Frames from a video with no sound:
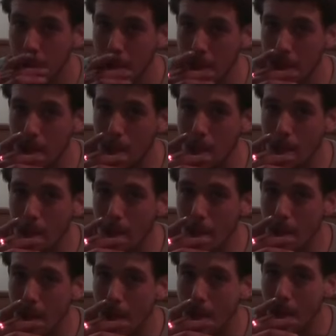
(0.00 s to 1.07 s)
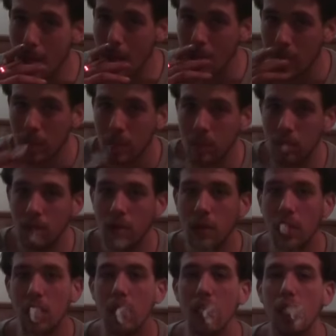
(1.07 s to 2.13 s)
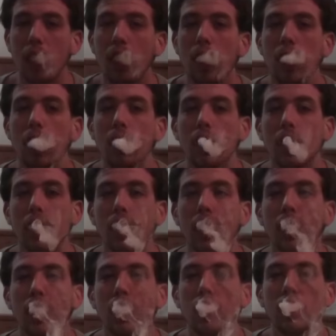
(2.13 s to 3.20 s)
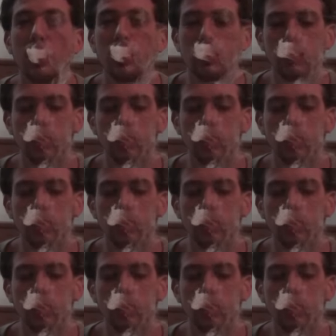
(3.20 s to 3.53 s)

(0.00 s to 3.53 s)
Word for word: what's up, kitty? Huh? Need haircut too?